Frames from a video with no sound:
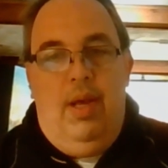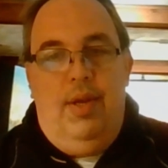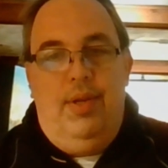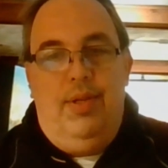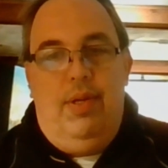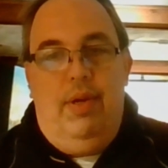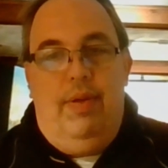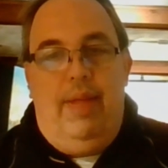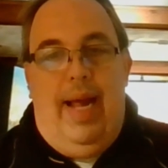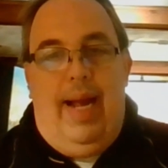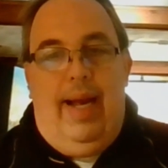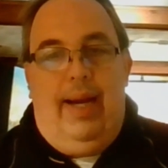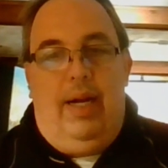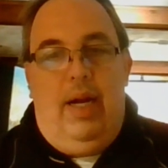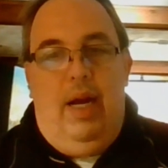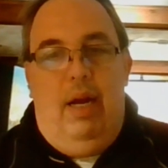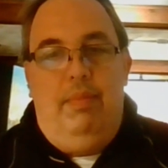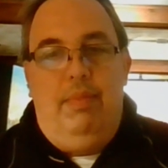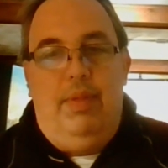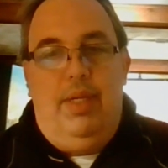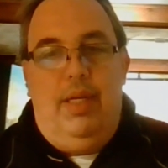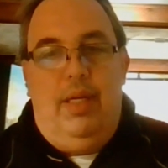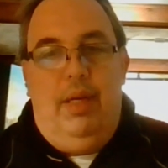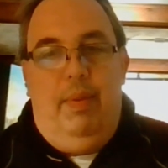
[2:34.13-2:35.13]
So that
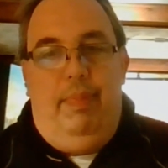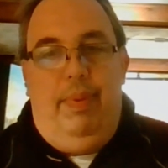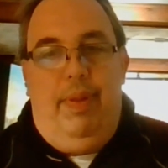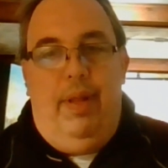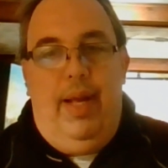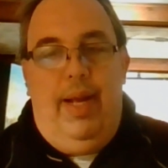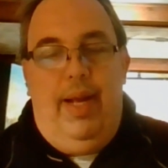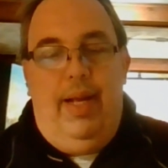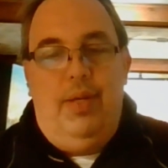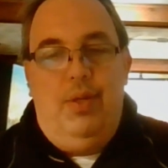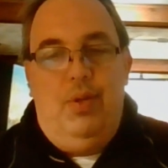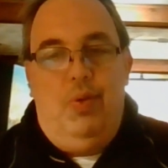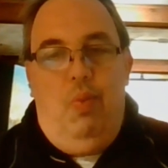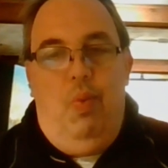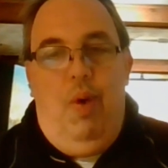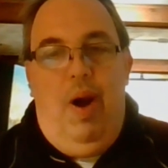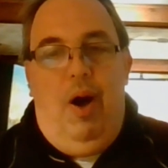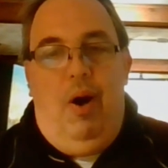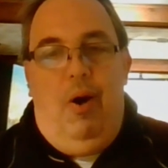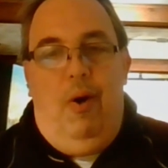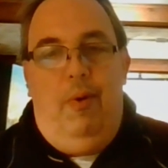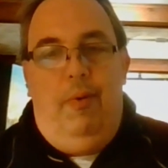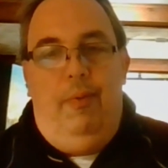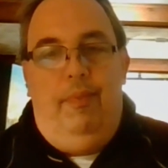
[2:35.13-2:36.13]
comes into play as
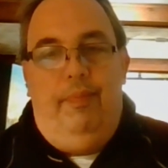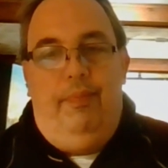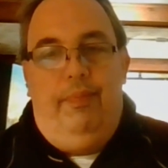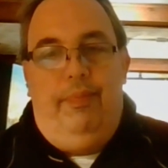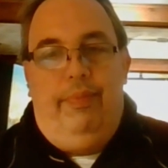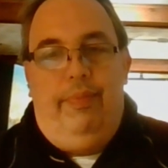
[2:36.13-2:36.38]
well.